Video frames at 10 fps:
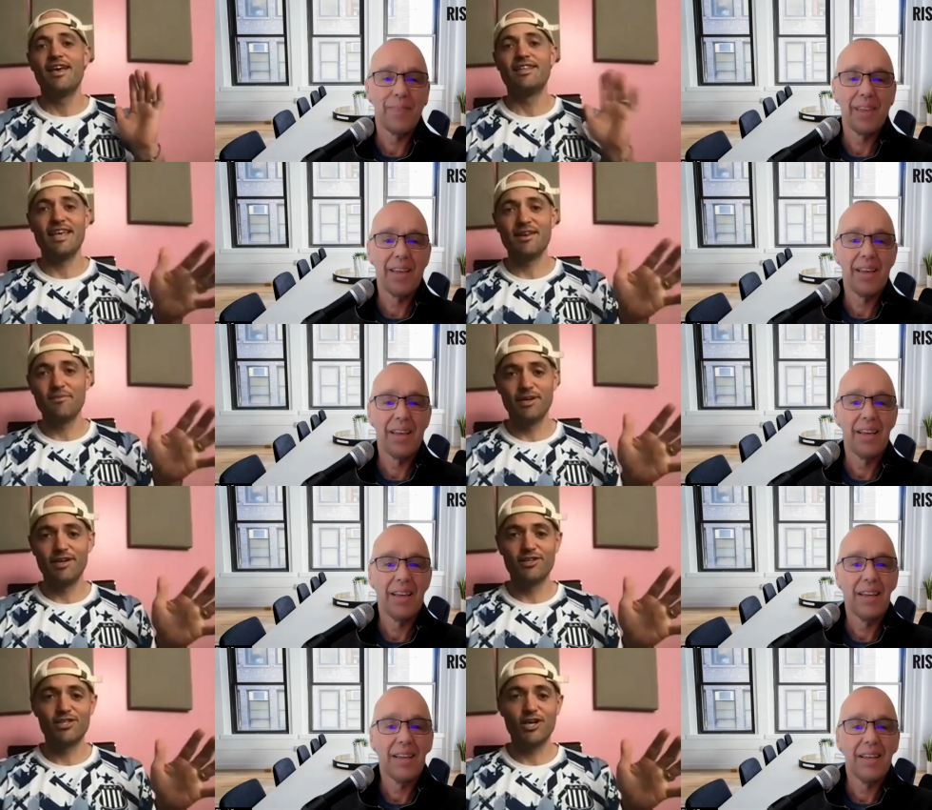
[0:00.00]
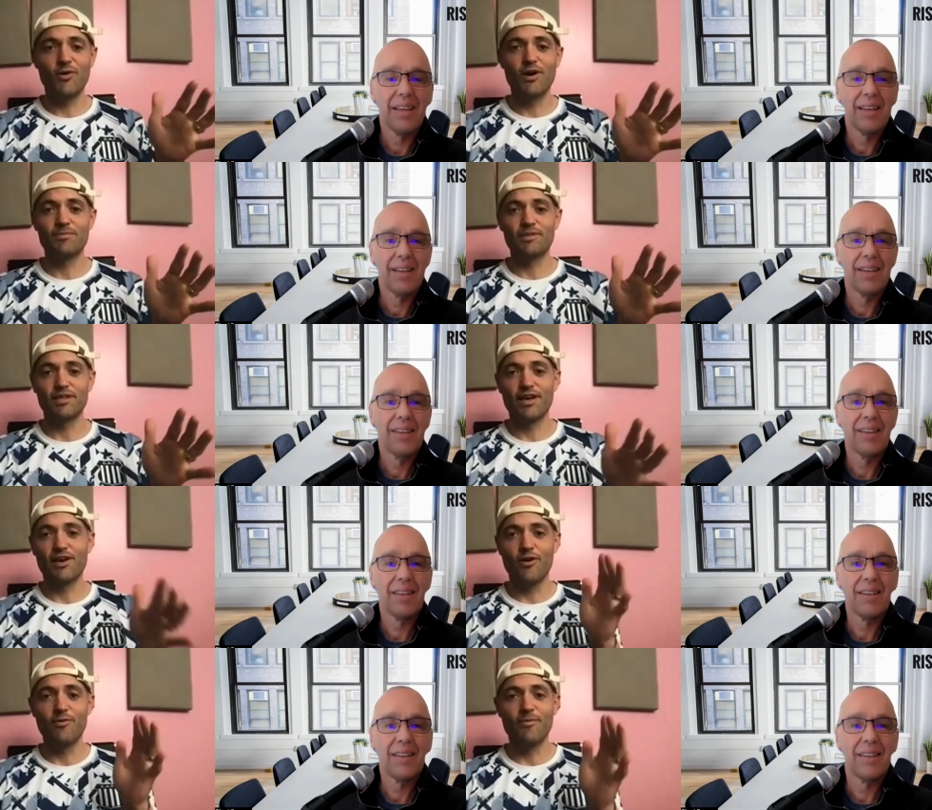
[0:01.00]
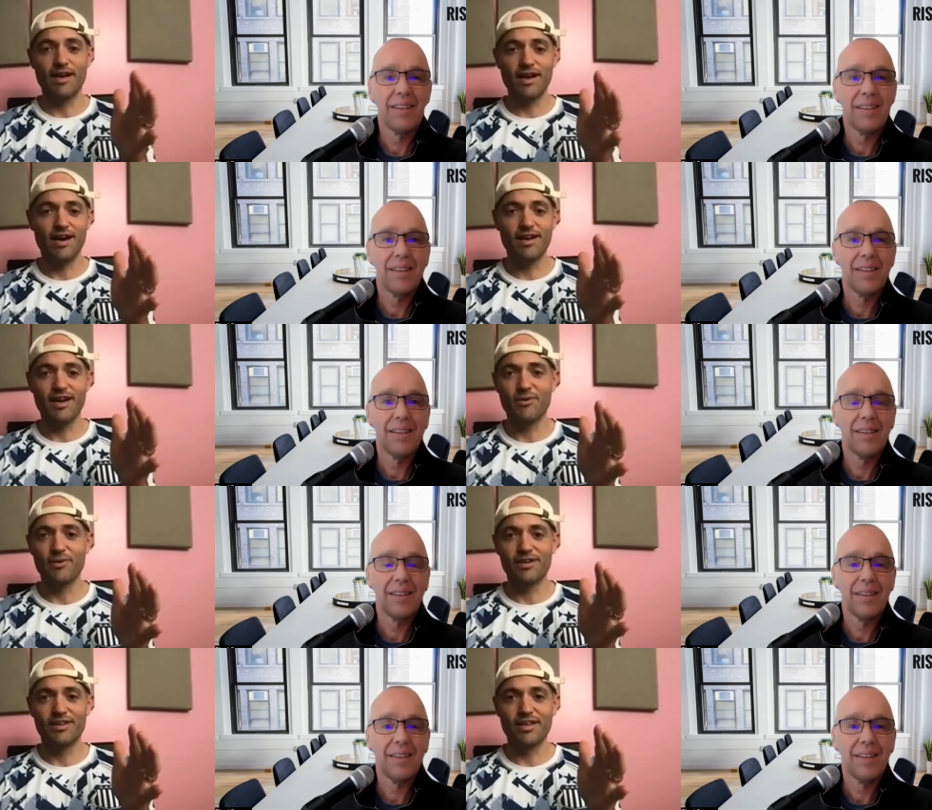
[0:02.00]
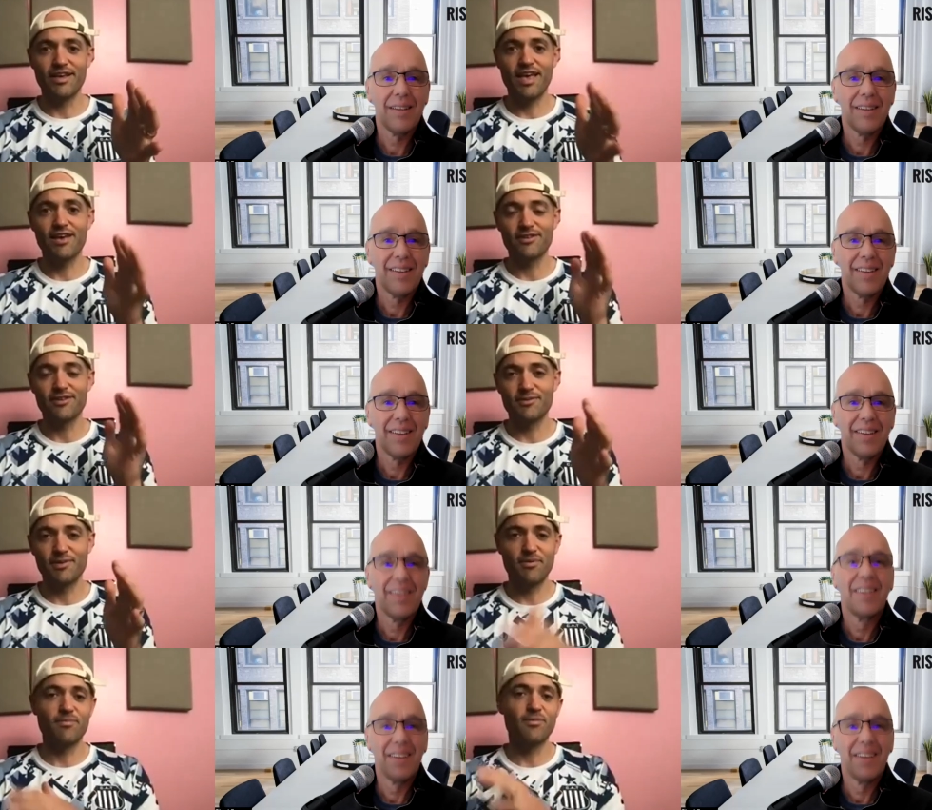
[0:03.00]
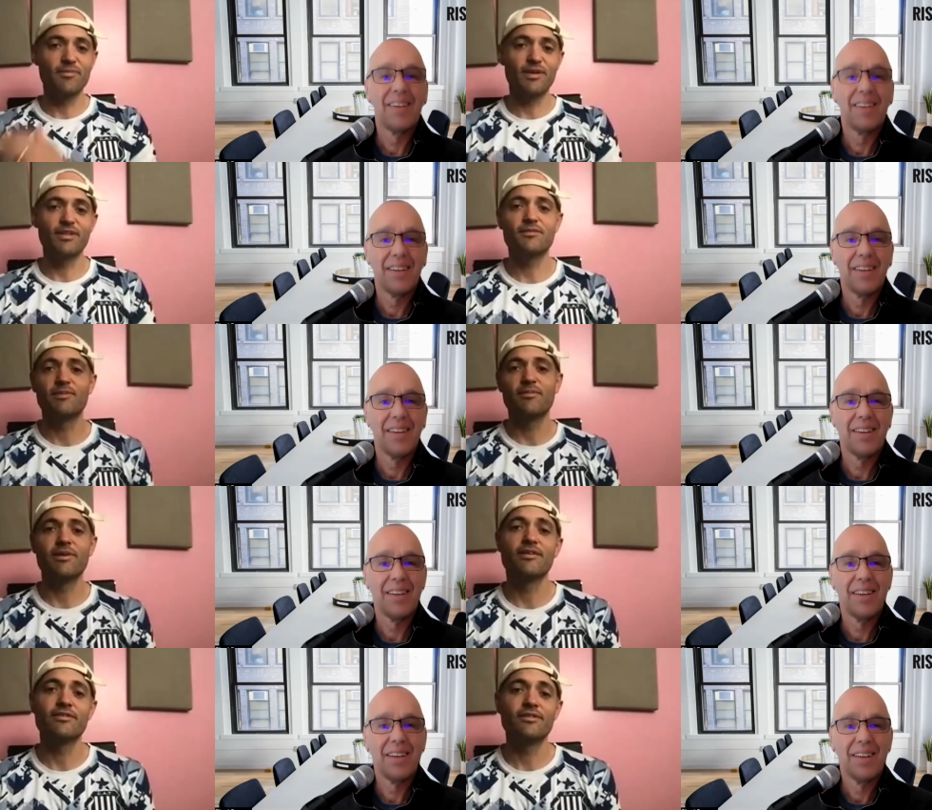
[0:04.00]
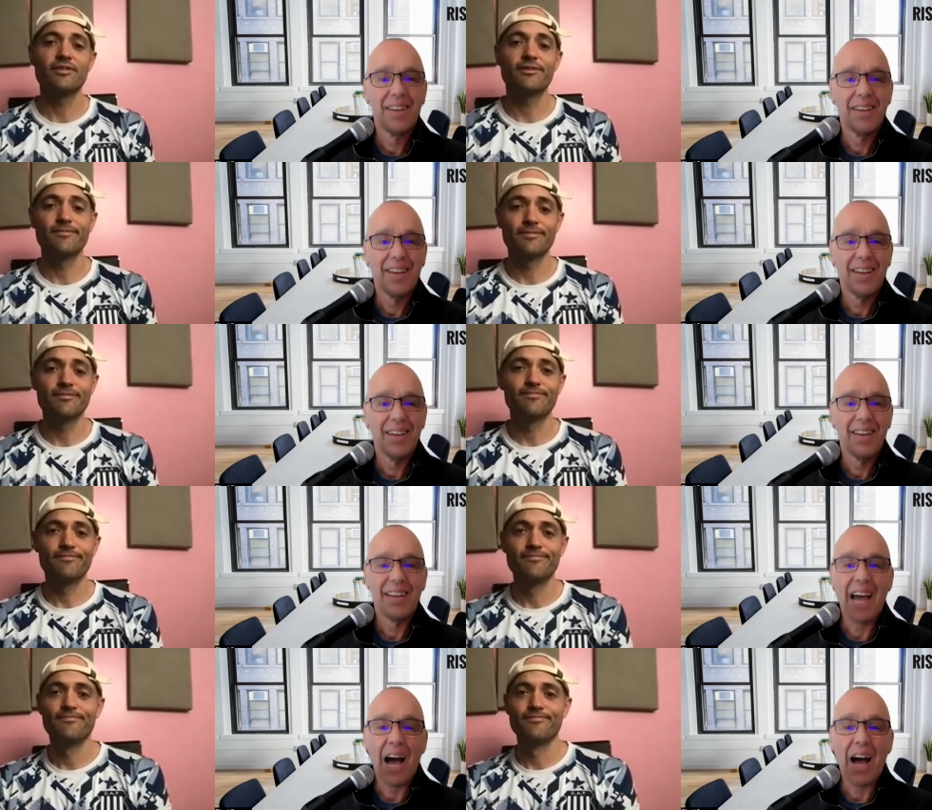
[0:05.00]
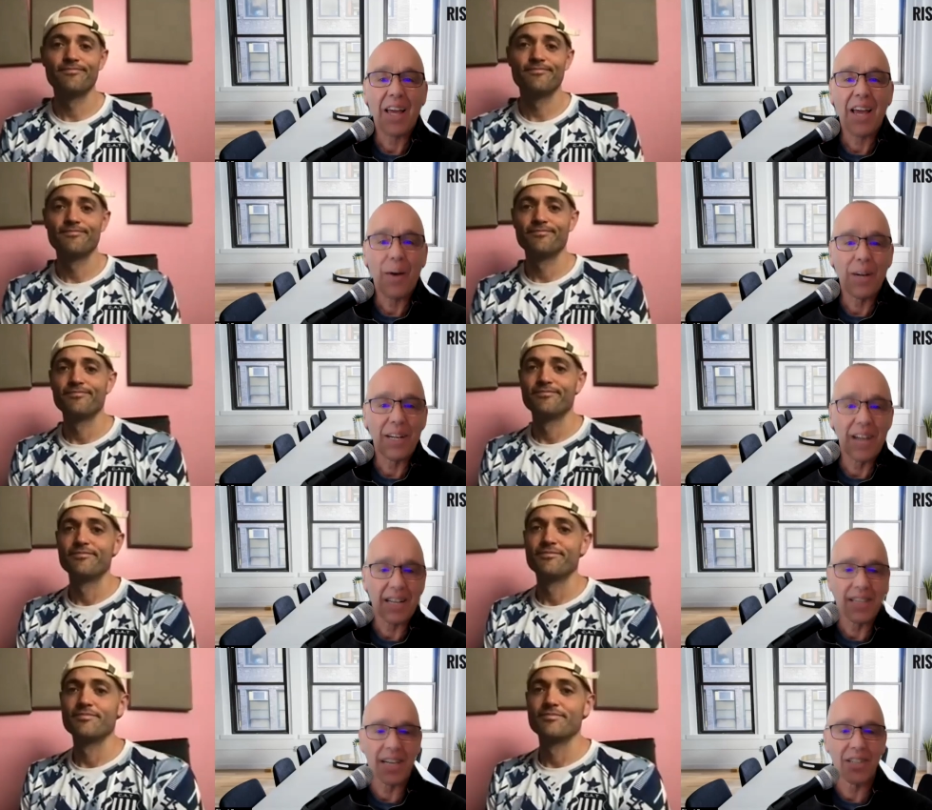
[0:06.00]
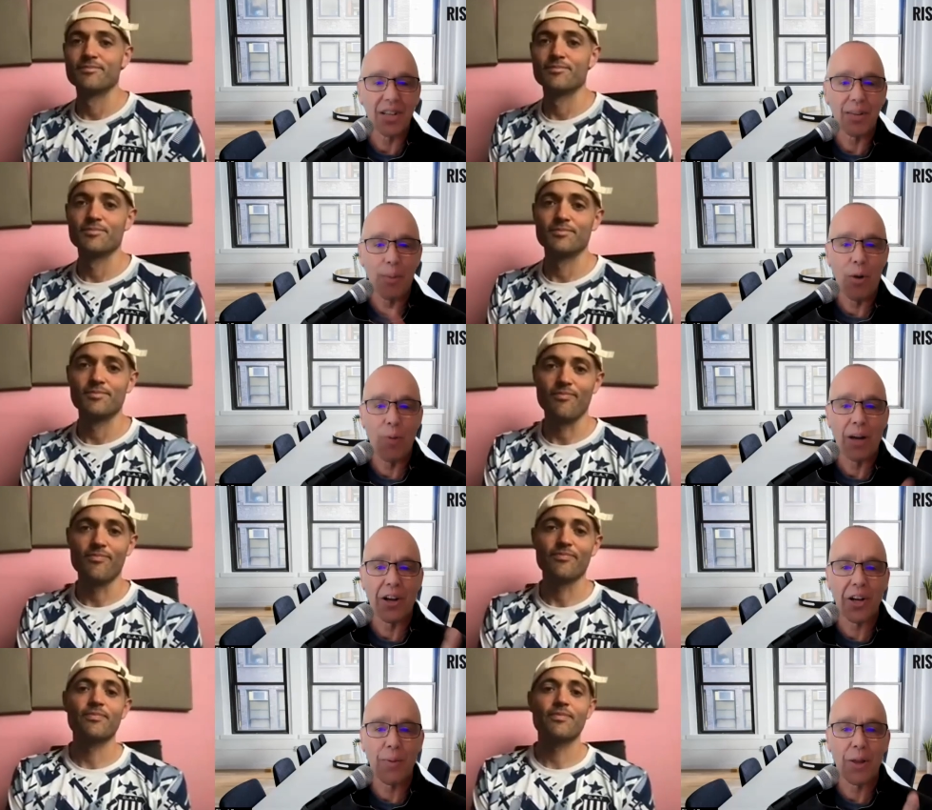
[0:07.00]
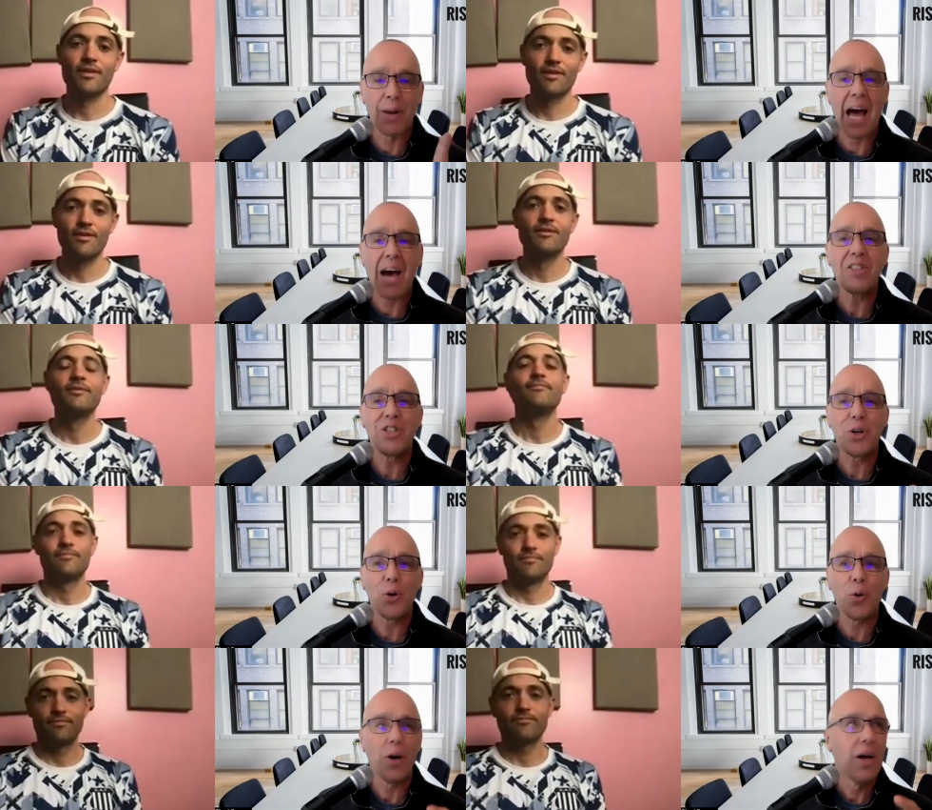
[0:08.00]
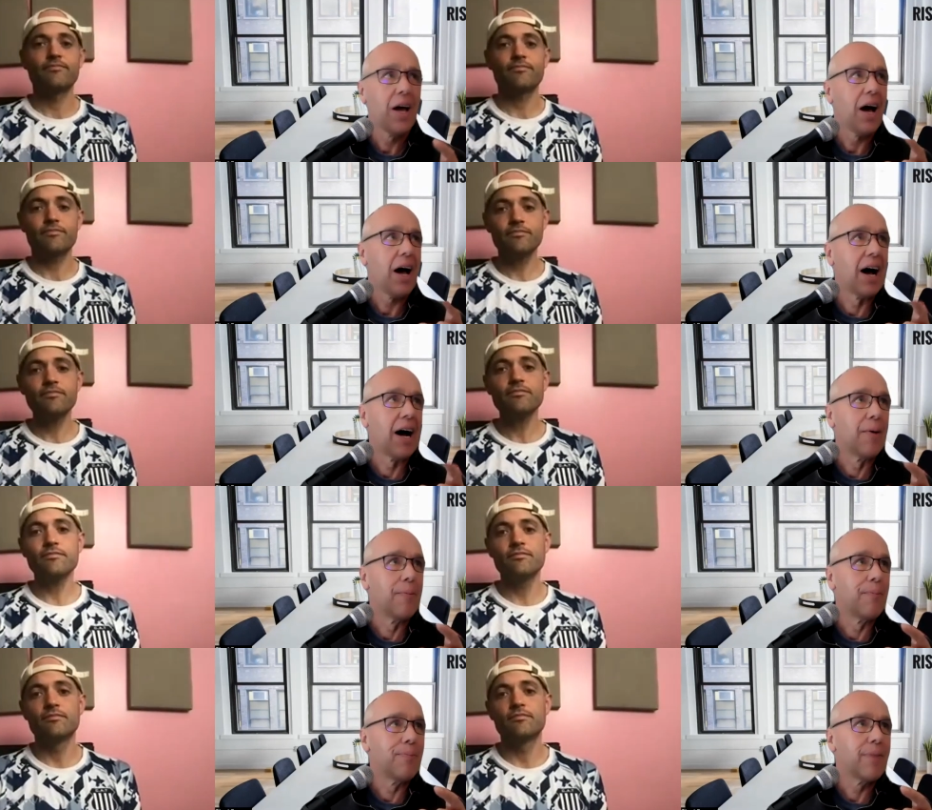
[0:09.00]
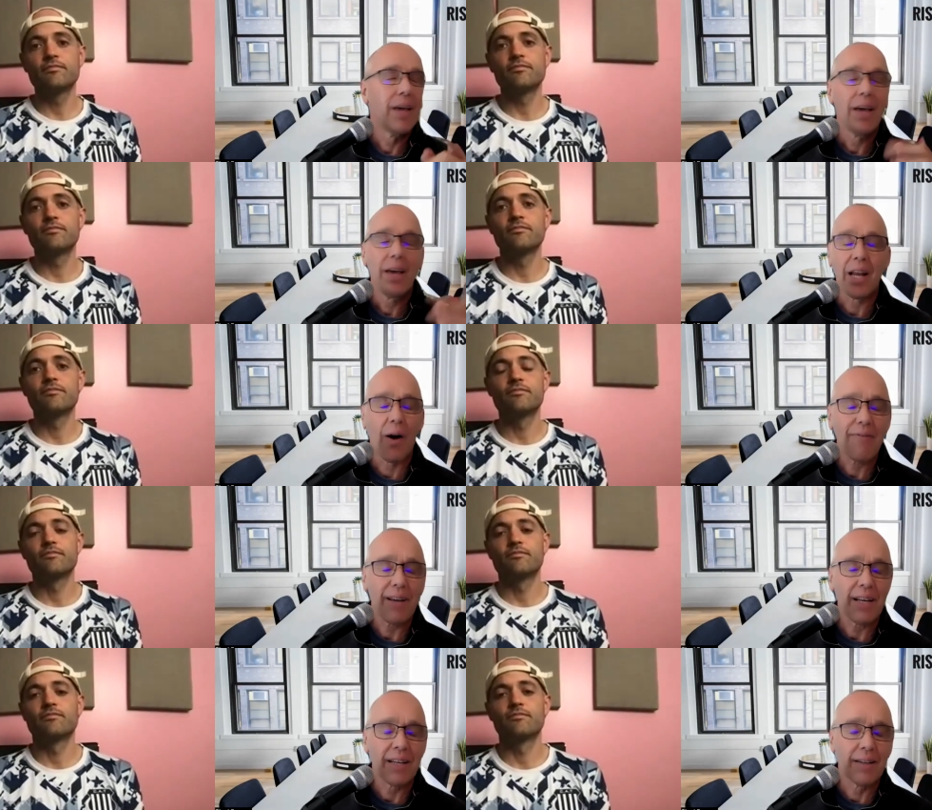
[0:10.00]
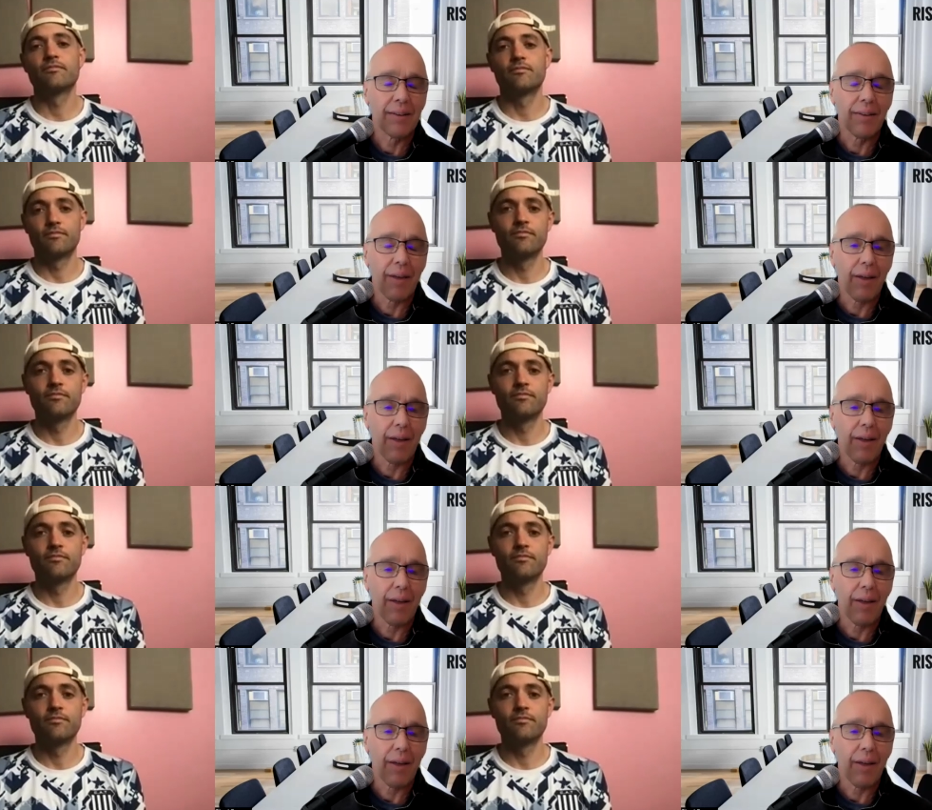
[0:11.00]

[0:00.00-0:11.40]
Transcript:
Speaker 1: is anybody going to show up to like oh my god how are we going to like handle this many people and make this many bagels so
Speaker 2: yeah I, yeah i want to talk talk to you a little bit more about call your mother but how did you um you know i've eaten